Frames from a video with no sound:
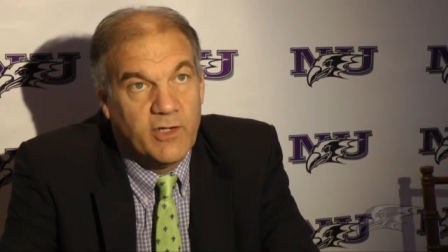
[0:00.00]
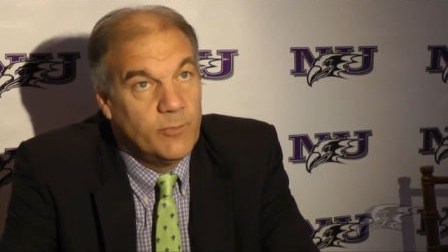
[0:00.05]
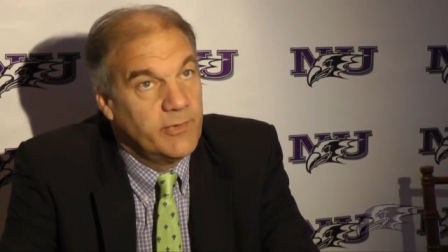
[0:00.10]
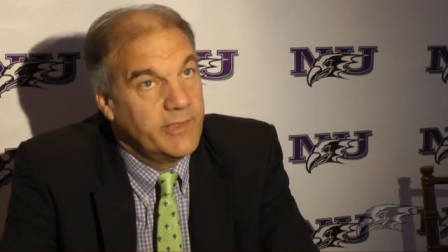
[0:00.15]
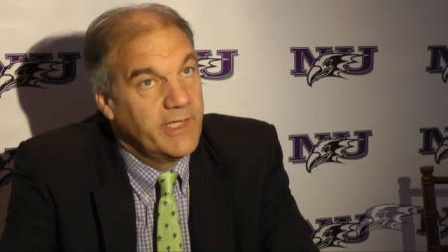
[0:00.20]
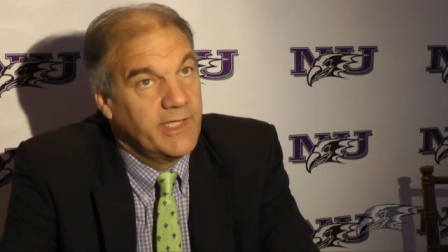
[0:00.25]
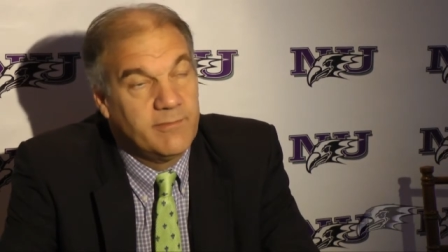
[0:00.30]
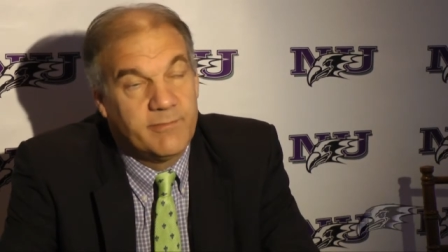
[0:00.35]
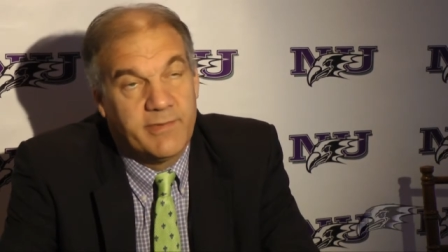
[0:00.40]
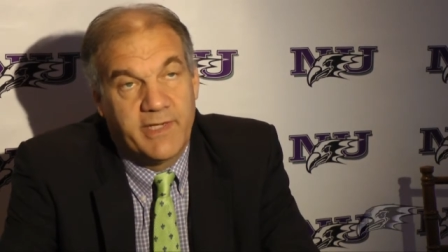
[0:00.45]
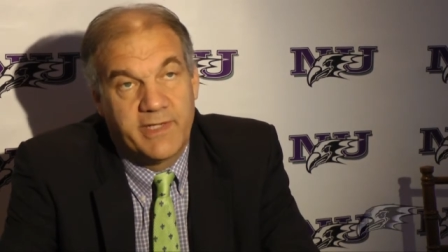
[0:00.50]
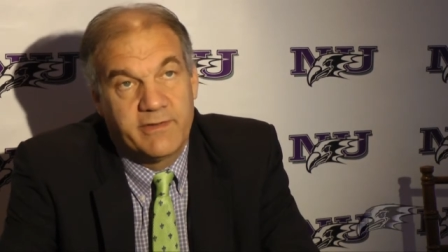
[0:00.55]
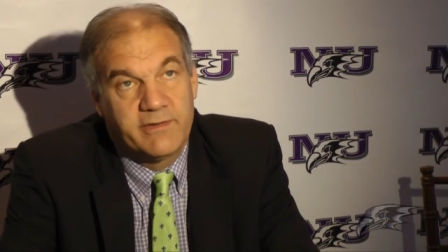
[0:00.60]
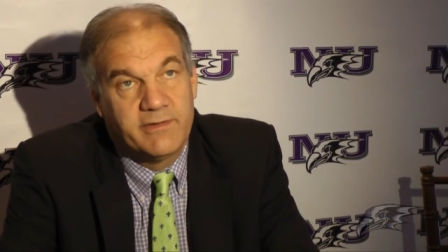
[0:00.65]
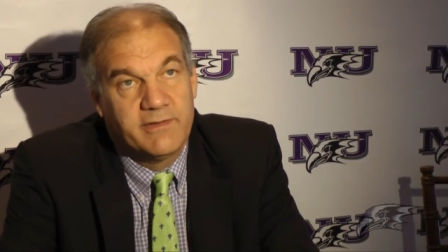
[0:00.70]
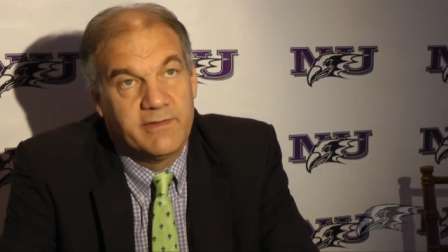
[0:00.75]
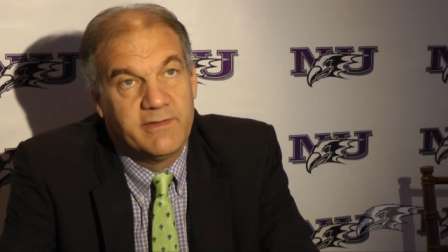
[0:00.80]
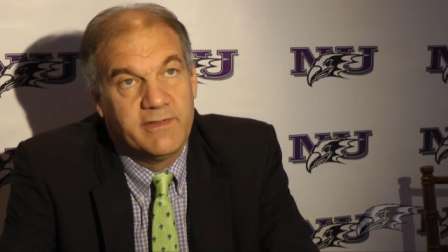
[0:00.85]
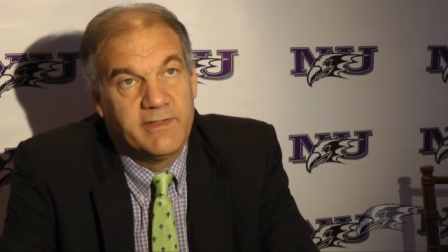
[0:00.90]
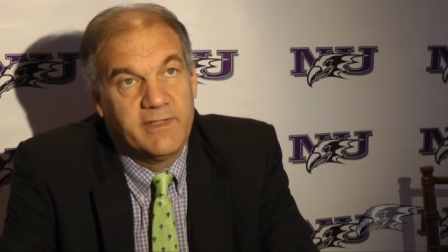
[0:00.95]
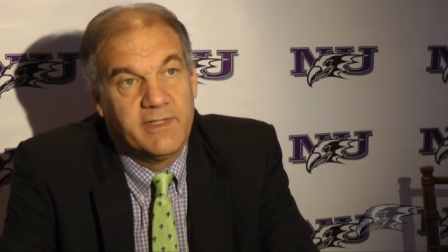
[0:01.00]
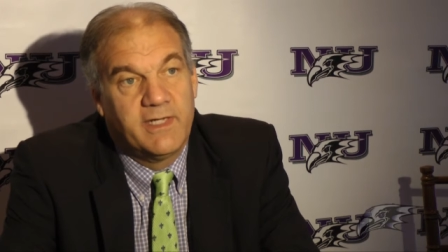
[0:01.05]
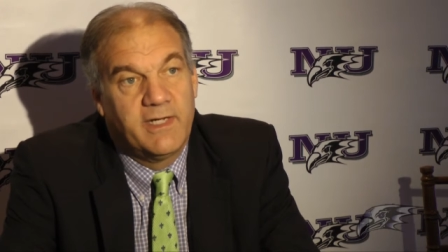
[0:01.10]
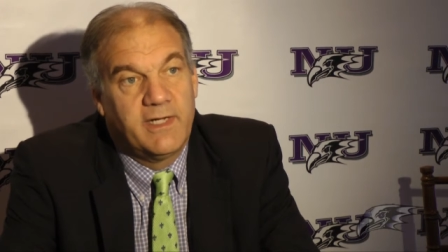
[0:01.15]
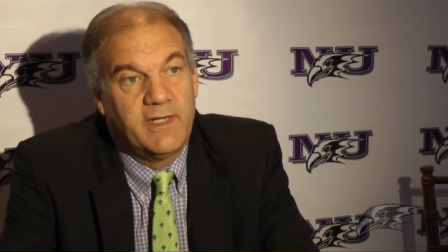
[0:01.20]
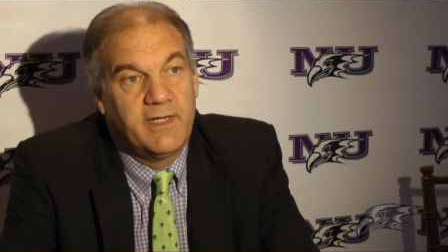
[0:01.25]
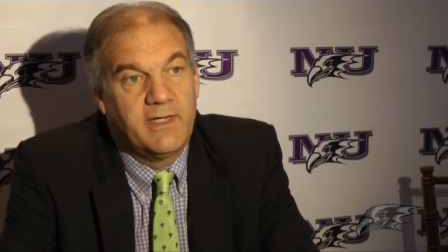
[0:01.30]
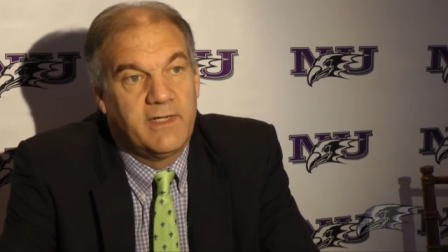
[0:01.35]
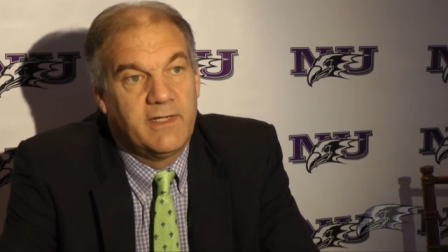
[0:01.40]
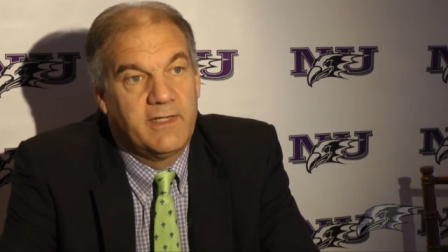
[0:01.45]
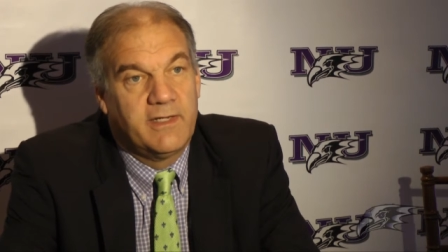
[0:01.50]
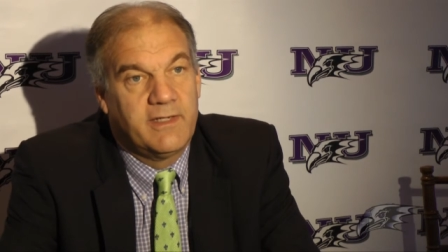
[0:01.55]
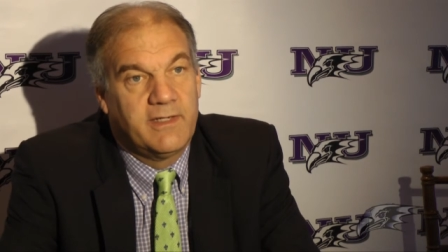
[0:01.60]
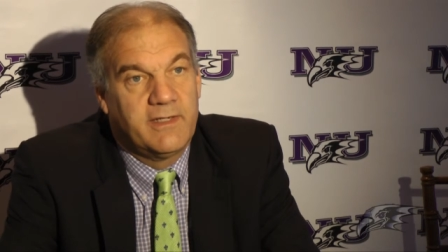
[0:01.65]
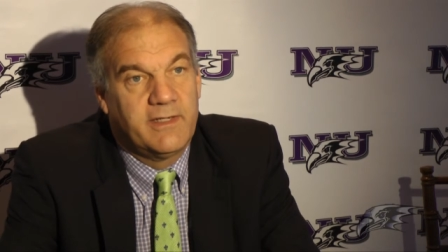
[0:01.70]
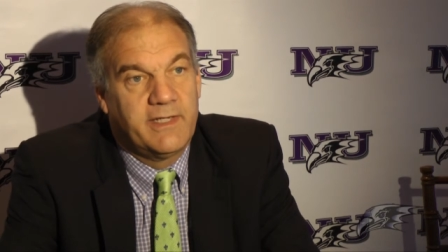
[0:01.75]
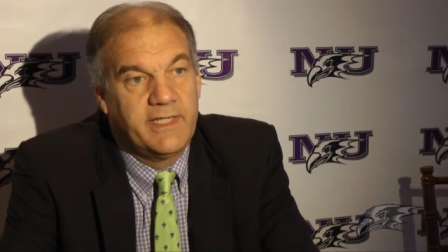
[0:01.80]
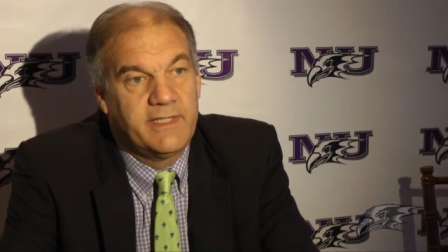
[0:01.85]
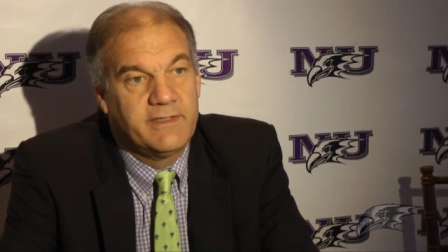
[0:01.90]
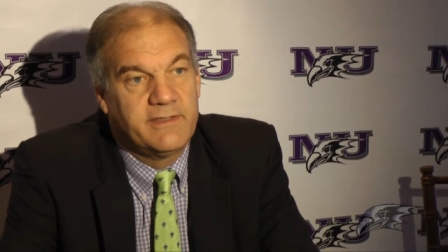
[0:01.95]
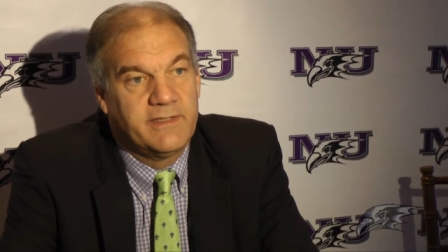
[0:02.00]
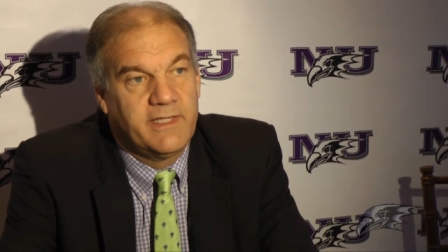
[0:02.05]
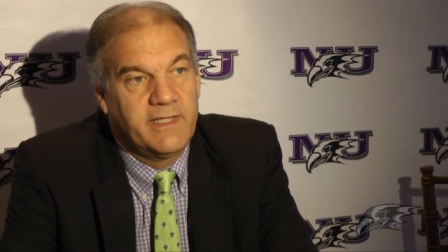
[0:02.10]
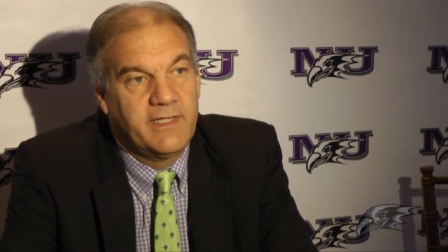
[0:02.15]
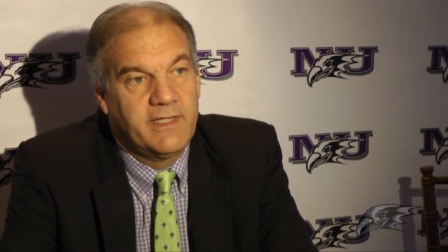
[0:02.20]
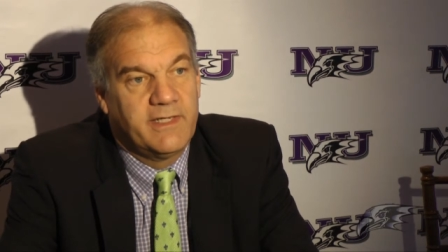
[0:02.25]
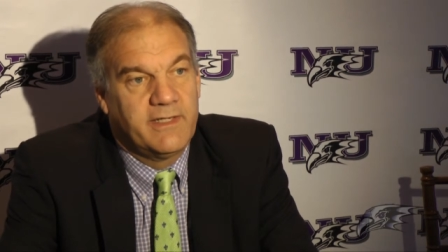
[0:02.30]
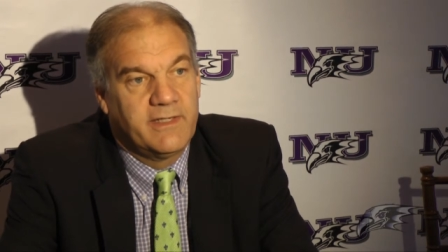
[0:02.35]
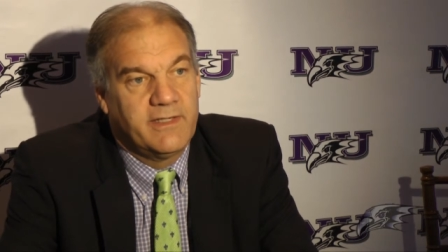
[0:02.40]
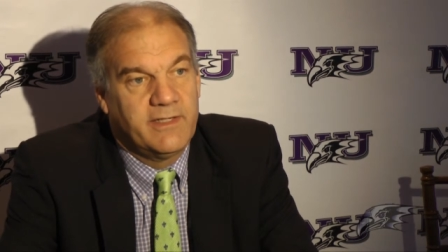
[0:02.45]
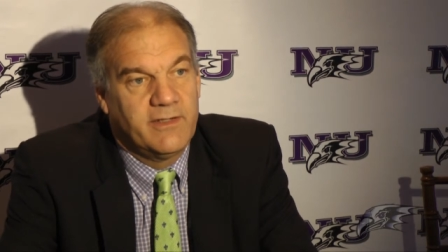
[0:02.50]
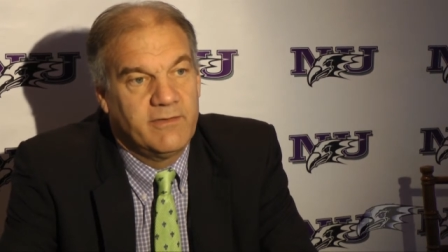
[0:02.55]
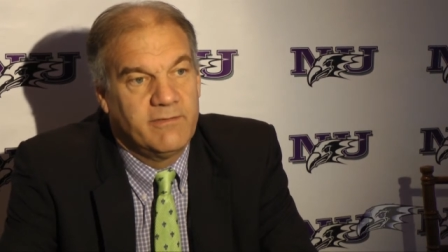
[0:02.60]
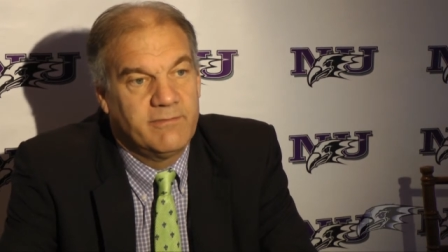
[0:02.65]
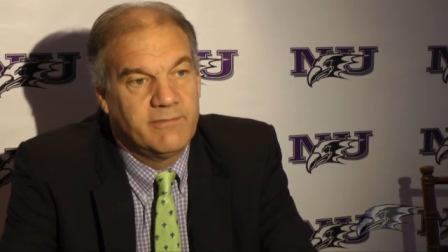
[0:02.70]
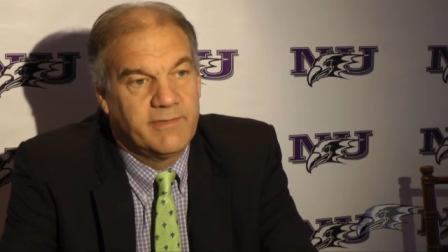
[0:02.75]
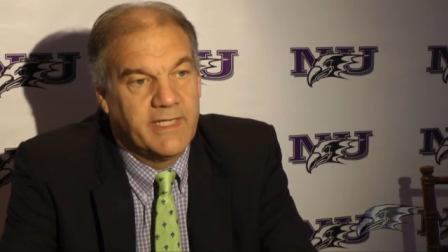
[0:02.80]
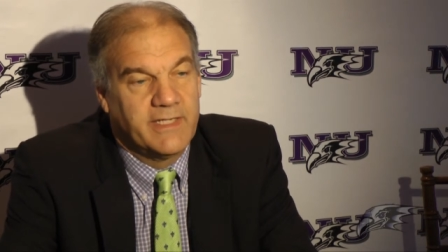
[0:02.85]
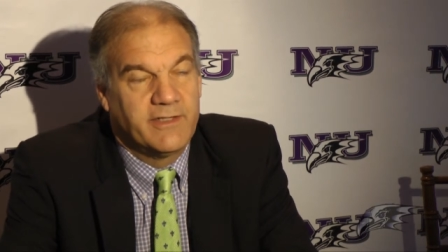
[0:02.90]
I hope we're getting better, uh, and uh, you know,